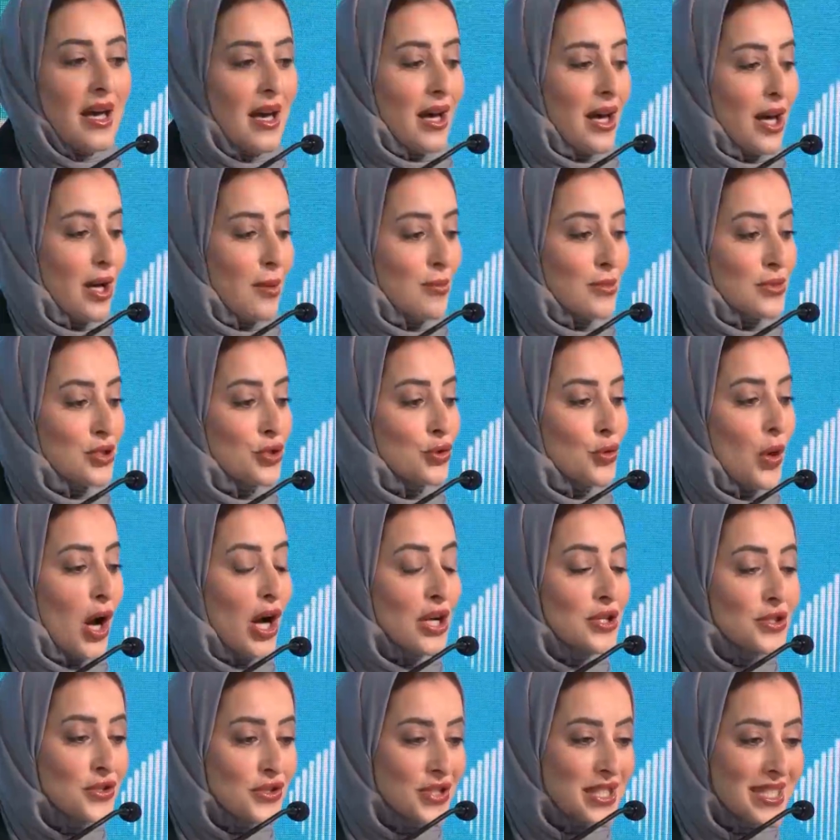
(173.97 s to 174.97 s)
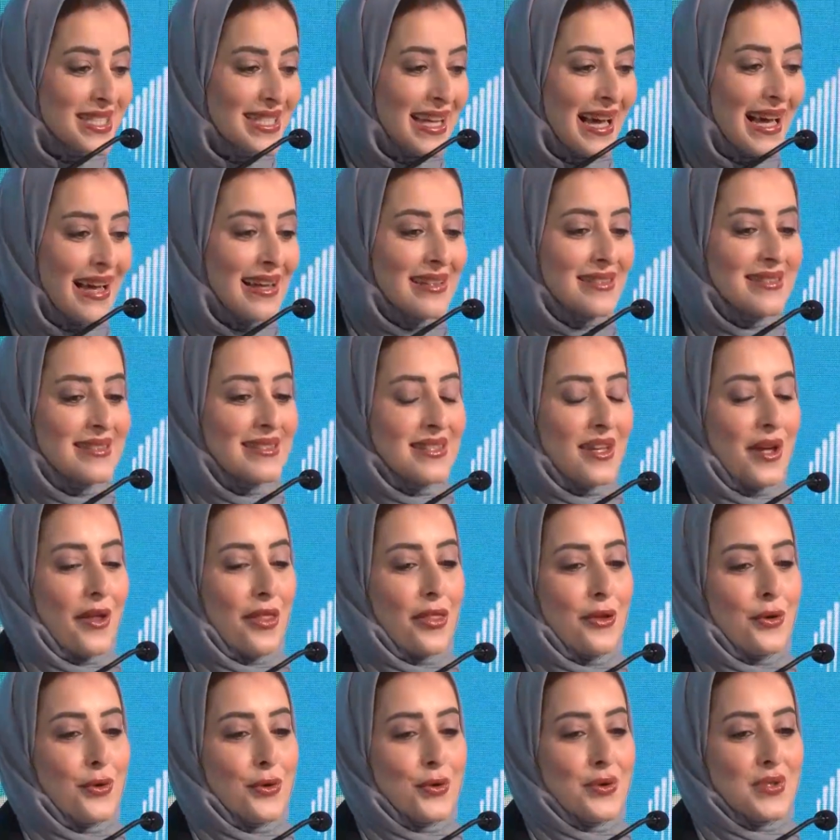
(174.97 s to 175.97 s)
to understand
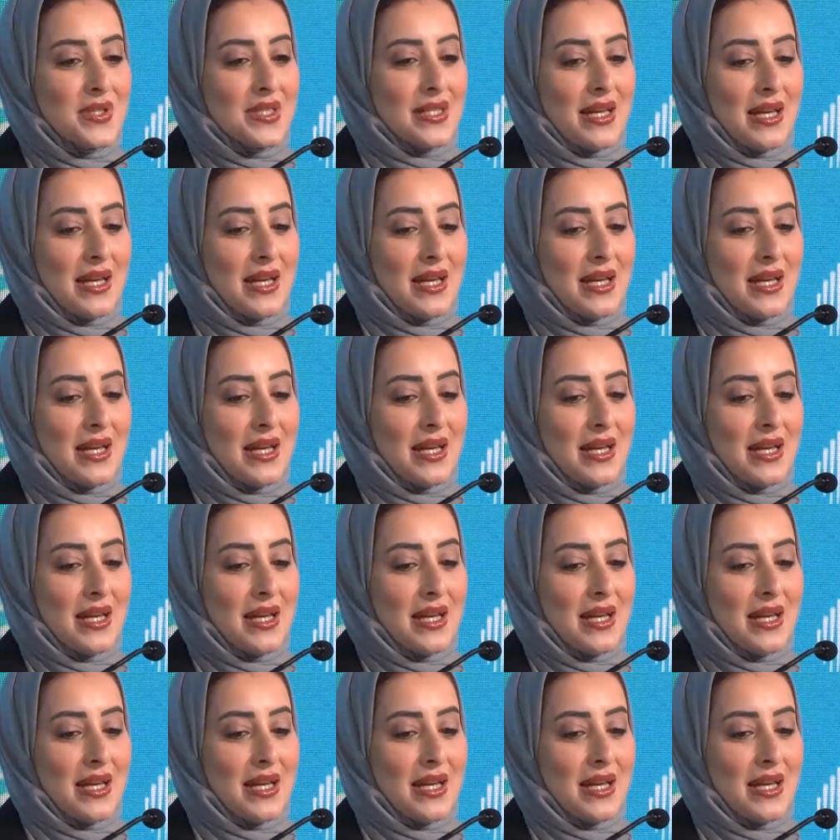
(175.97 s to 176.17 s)
those